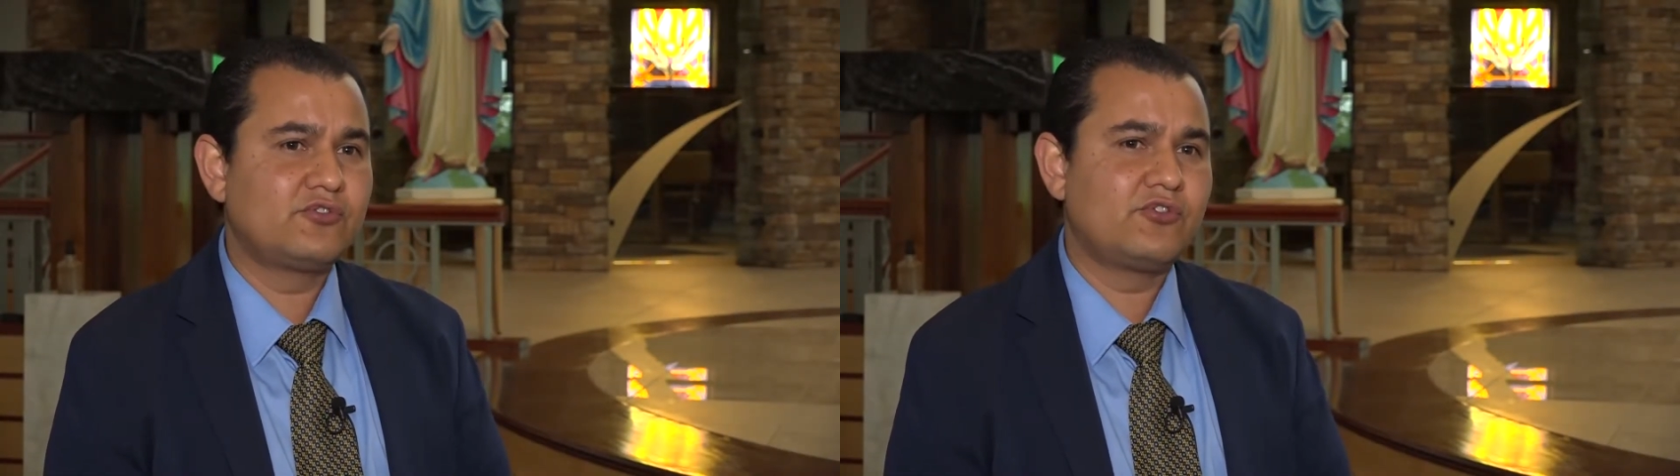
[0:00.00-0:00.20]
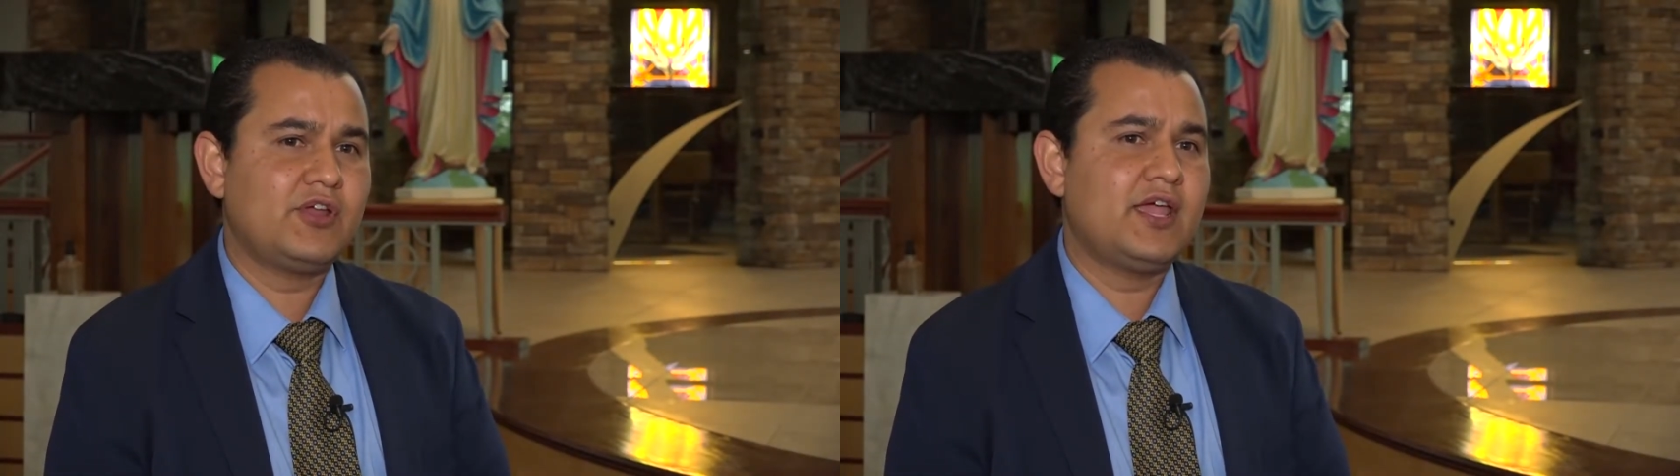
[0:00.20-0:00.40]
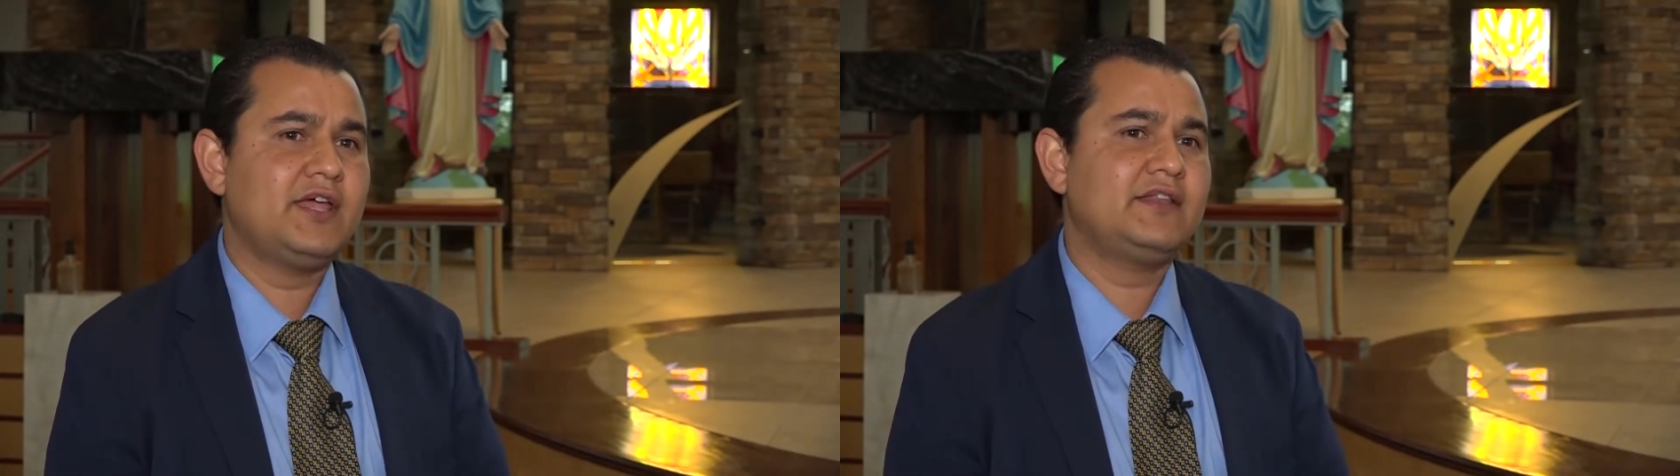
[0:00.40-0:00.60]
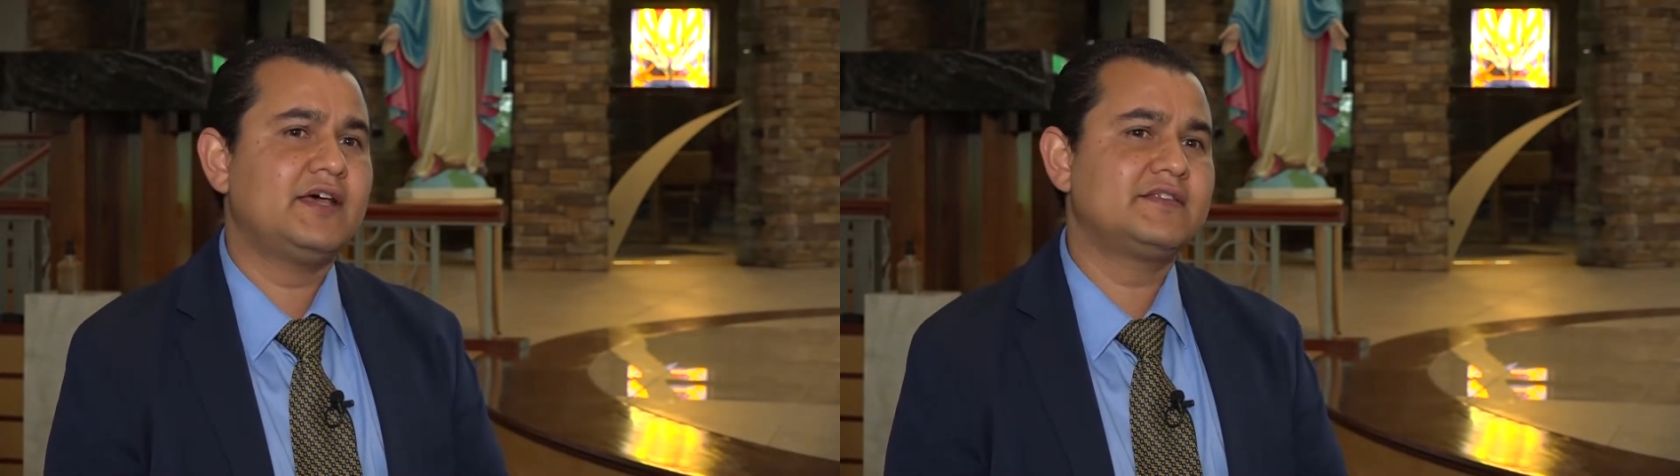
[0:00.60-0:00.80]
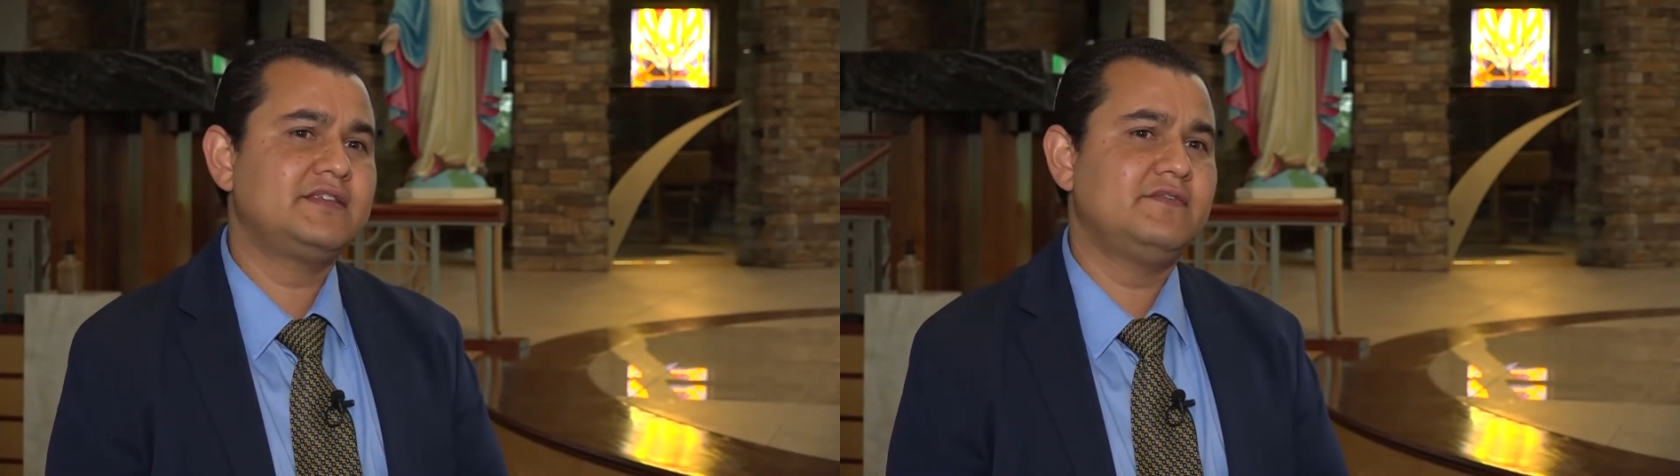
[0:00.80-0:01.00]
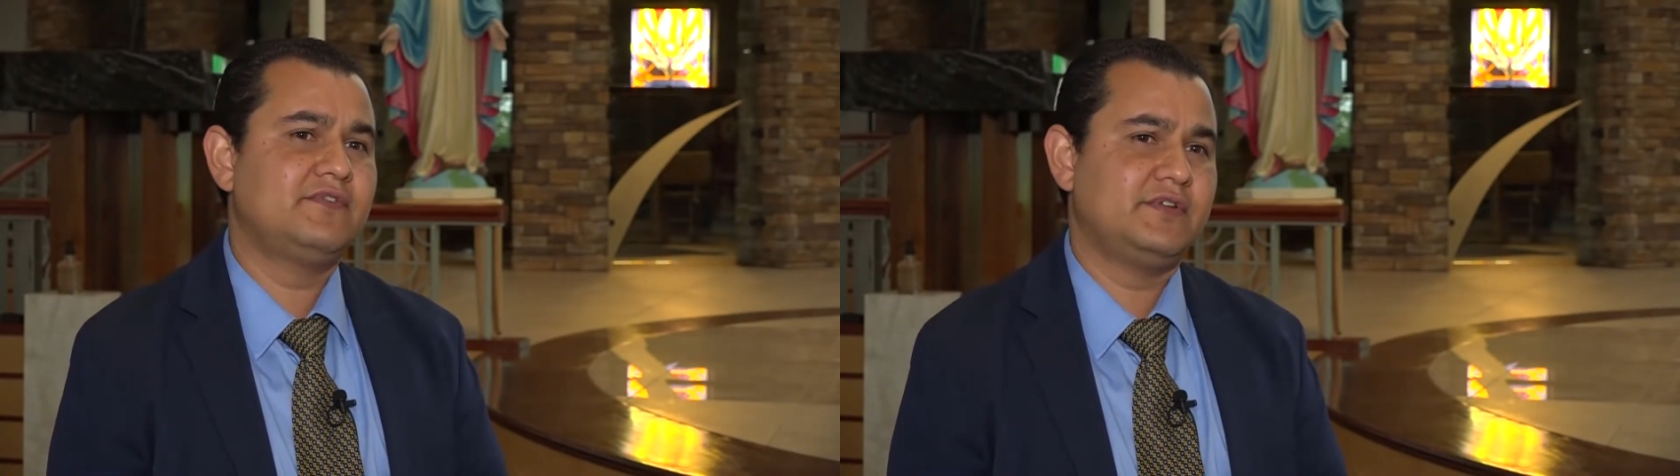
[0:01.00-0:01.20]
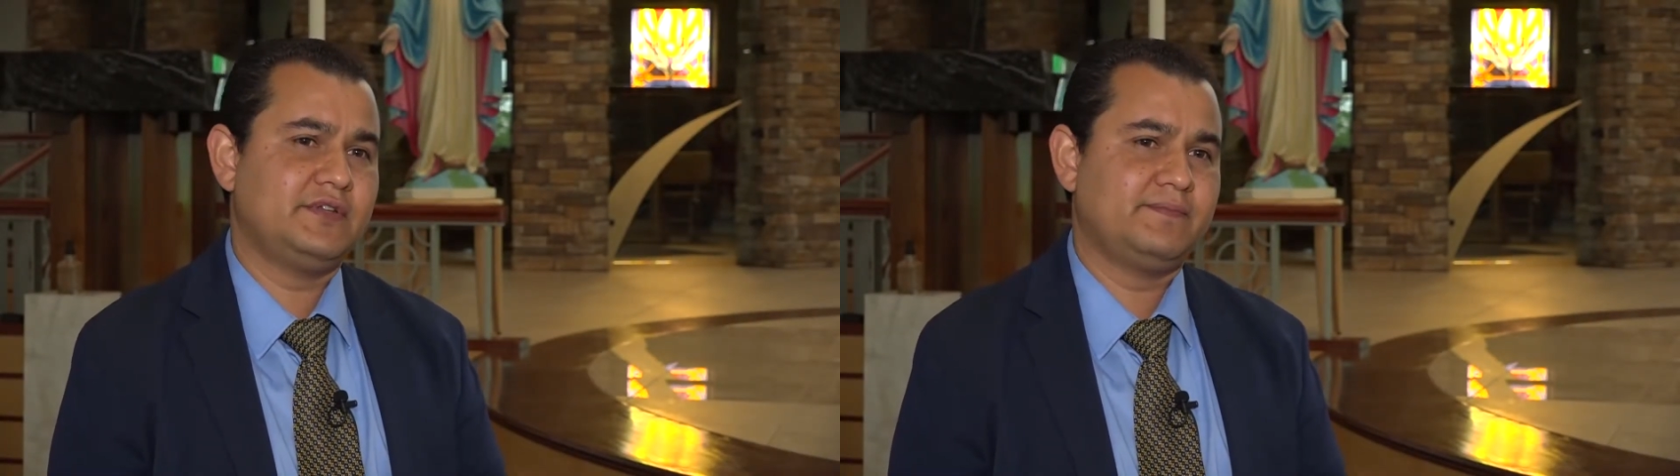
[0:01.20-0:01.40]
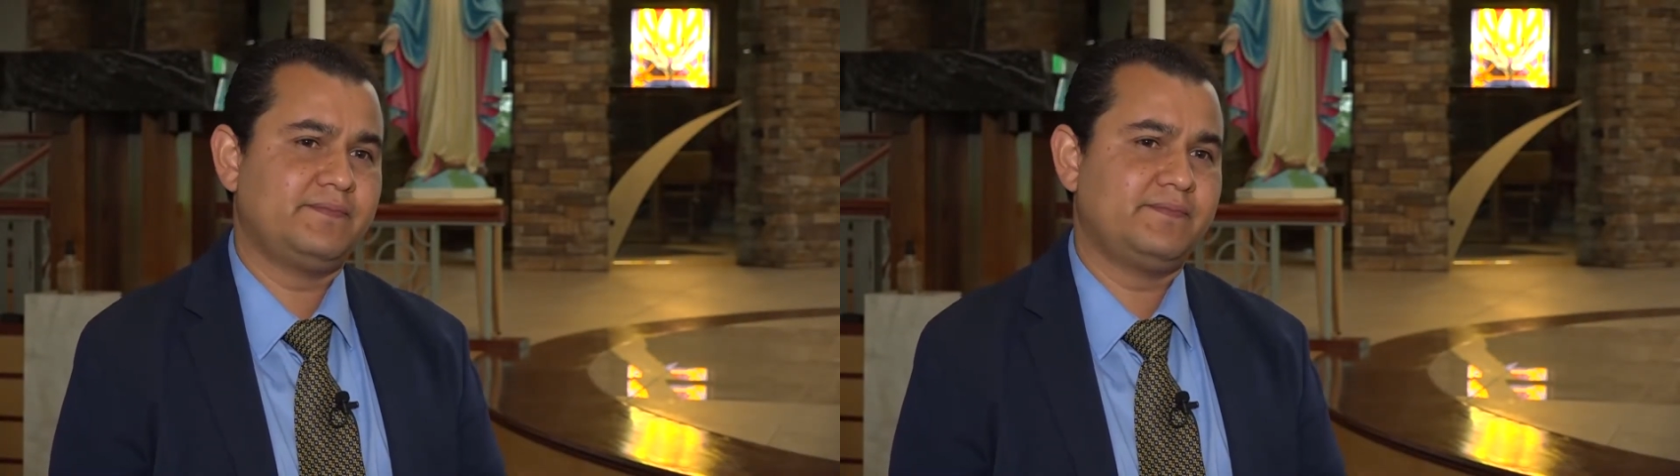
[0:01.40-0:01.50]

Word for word: create a symphony.